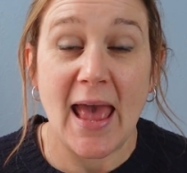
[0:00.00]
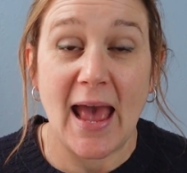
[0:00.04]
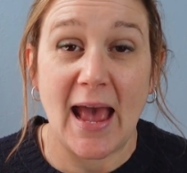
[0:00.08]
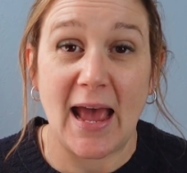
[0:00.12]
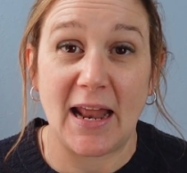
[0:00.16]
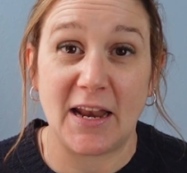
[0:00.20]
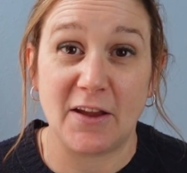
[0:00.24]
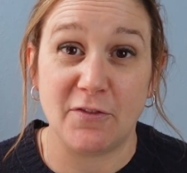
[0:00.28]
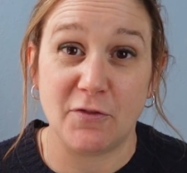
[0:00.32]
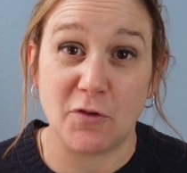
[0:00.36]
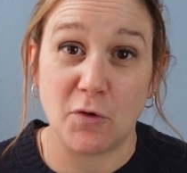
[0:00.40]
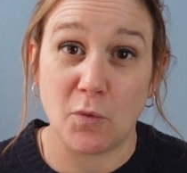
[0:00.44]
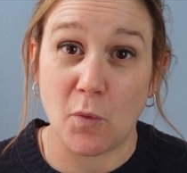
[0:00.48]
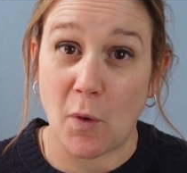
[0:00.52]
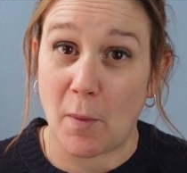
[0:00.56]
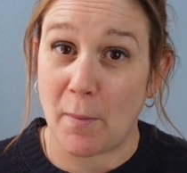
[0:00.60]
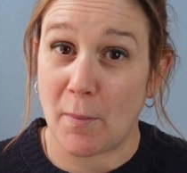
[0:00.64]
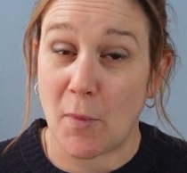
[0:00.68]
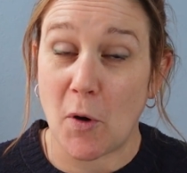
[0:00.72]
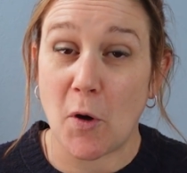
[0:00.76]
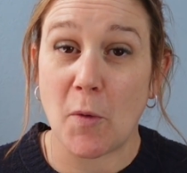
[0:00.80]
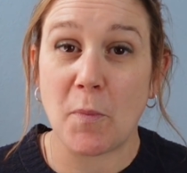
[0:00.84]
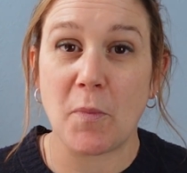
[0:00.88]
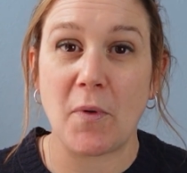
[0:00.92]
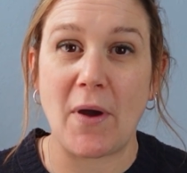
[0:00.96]
and if you want
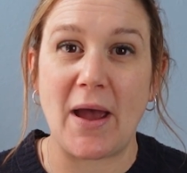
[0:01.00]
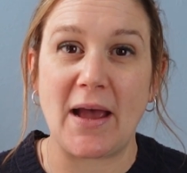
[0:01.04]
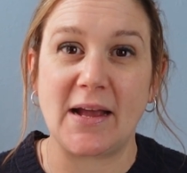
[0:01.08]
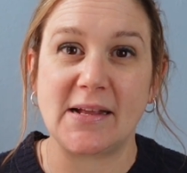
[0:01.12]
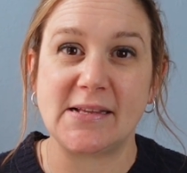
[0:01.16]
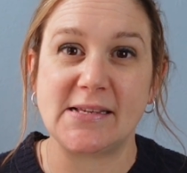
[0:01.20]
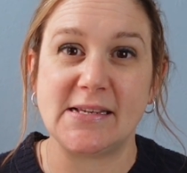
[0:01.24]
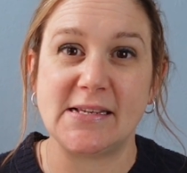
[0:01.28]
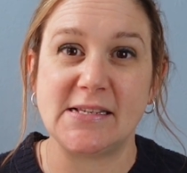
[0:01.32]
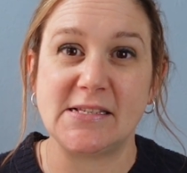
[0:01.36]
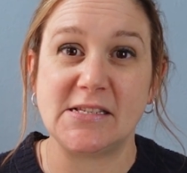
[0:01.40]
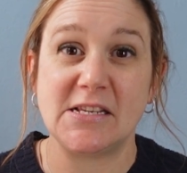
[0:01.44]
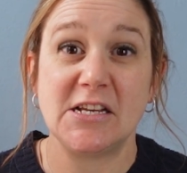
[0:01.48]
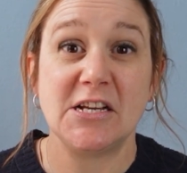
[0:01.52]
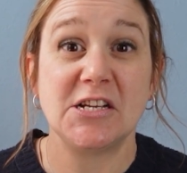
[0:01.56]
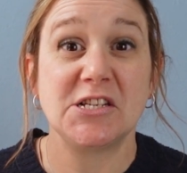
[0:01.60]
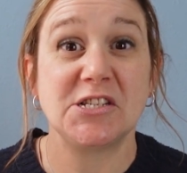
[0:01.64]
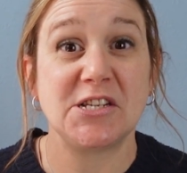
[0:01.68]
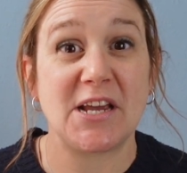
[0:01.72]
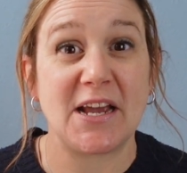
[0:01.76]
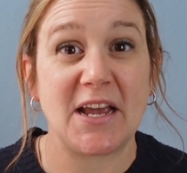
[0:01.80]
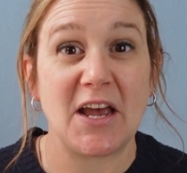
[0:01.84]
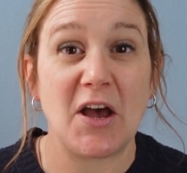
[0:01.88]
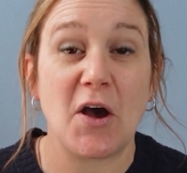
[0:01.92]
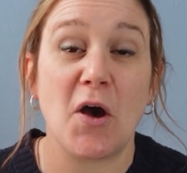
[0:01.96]
more practice,
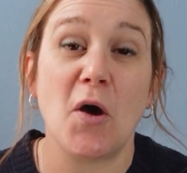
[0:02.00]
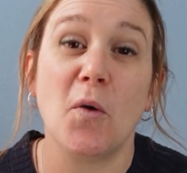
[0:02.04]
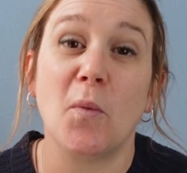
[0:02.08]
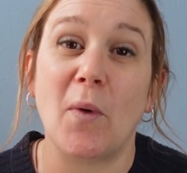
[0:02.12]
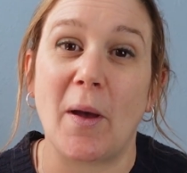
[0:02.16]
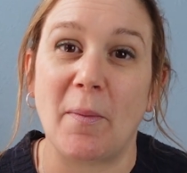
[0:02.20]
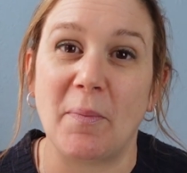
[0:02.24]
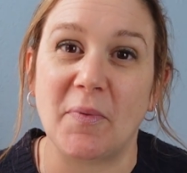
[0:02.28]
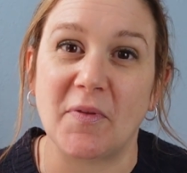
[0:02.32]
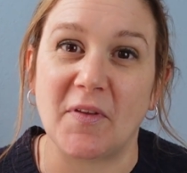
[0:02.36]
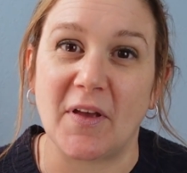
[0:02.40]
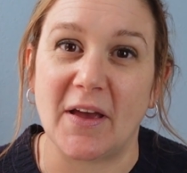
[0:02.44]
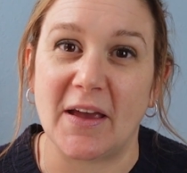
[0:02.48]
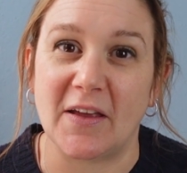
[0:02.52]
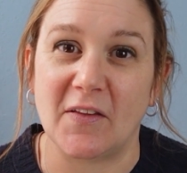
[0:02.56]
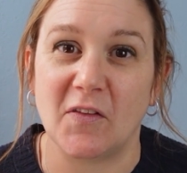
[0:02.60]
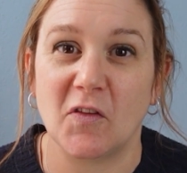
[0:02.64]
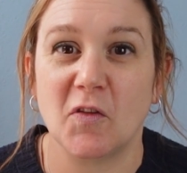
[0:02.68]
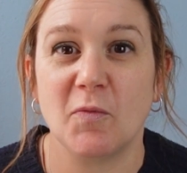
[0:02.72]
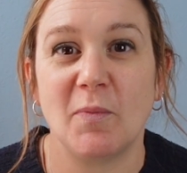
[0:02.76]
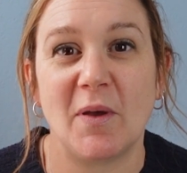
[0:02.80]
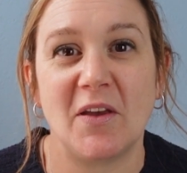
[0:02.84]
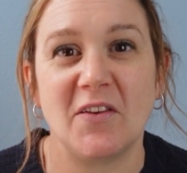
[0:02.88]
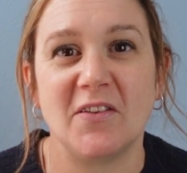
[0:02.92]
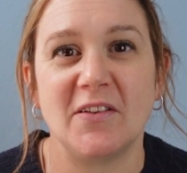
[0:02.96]
check out our website,
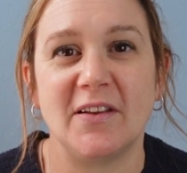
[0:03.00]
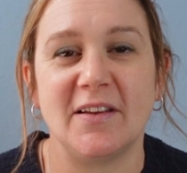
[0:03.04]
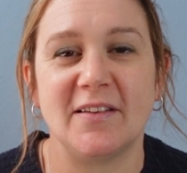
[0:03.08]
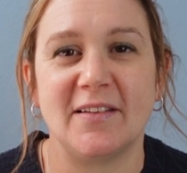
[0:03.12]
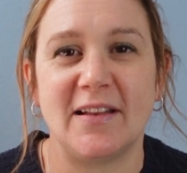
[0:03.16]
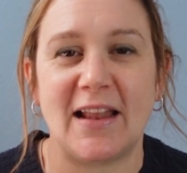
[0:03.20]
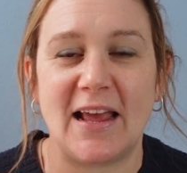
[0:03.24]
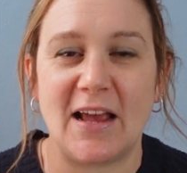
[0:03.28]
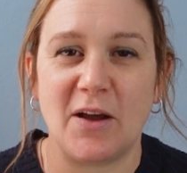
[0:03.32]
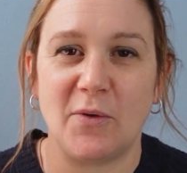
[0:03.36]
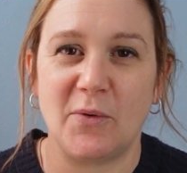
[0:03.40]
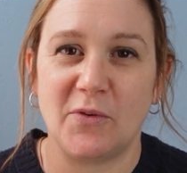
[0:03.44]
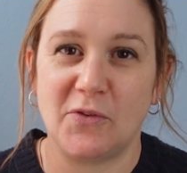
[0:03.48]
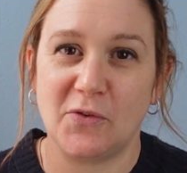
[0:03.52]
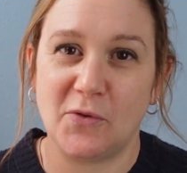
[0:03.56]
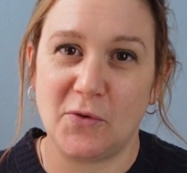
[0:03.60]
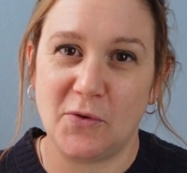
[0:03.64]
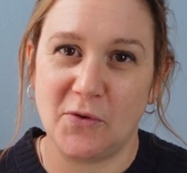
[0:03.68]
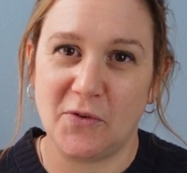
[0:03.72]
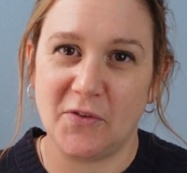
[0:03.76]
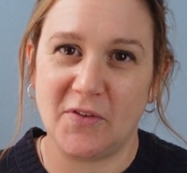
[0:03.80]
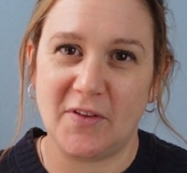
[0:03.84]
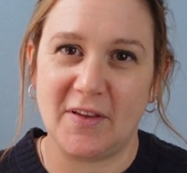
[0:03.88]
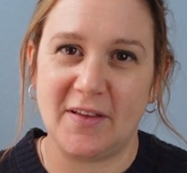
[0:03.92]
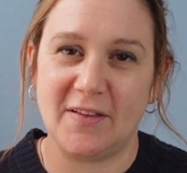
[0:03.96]

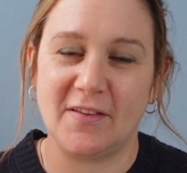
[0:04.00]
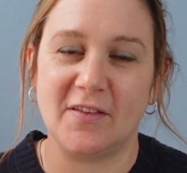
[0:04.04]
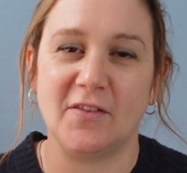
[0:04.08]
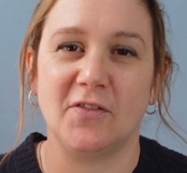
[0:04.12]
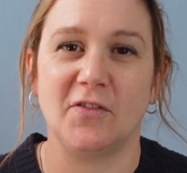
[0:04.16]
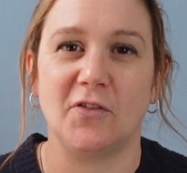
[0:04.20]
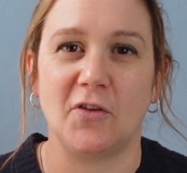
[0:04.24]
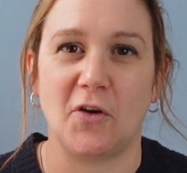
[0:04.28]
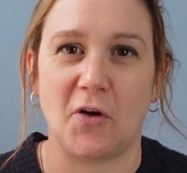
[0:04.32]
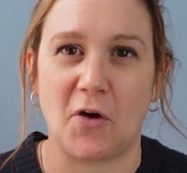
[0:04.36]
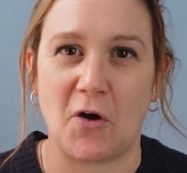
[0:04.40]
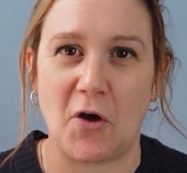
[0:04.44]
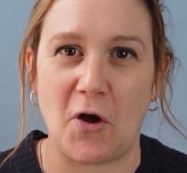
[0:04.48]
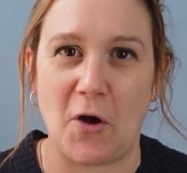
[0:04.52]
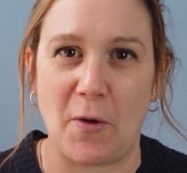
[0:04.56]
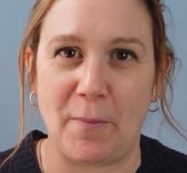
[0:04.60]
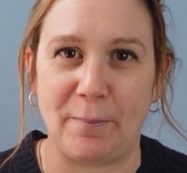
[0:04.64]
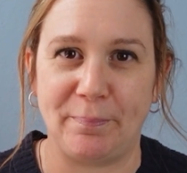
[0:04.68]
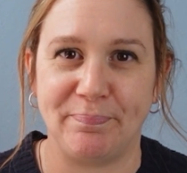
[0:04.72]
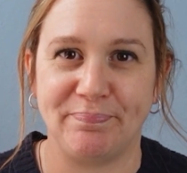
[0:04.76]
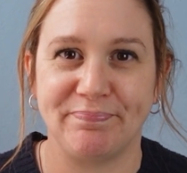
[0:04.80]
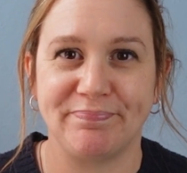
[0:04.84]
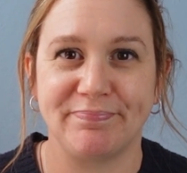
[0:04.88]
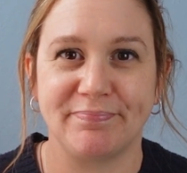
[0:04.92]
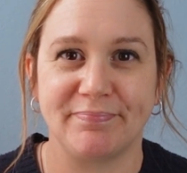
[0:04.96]
specialistlanguagecourses.com.
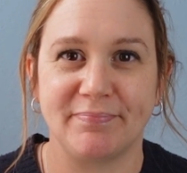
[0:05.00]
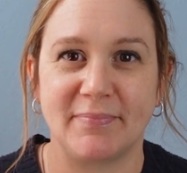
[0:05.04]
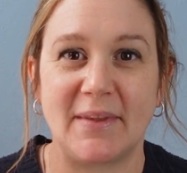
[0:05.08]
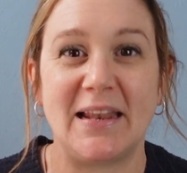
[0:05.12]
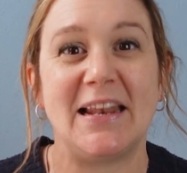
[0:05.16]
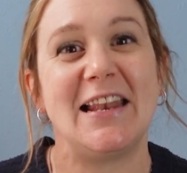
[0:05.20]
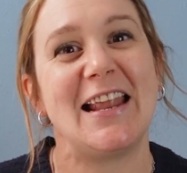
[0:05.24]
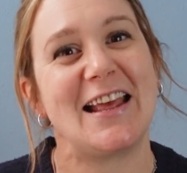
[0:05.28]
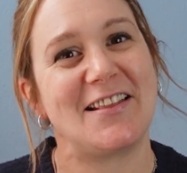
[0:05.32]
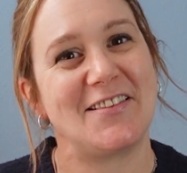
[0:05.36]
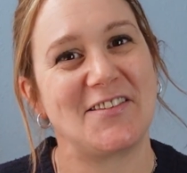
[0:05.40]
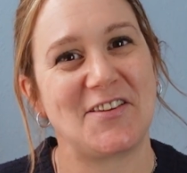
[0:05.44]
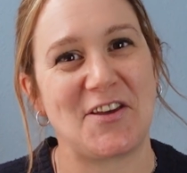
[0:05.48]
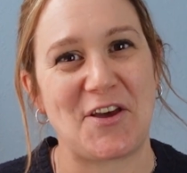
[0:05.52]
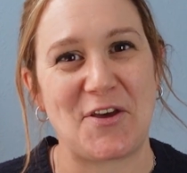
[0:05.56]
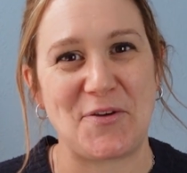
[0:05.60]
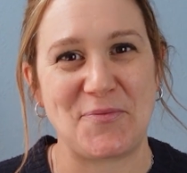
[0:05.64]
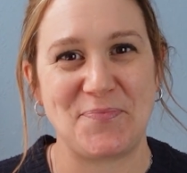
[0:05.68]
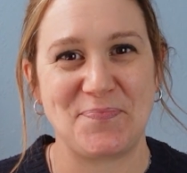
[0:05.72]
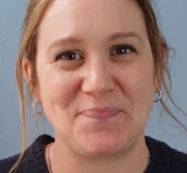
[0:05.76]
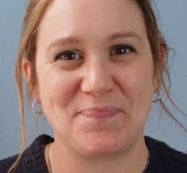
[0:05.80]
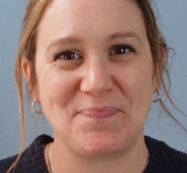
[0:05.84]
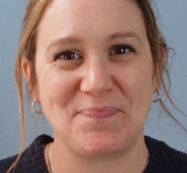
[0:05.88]
Let's go.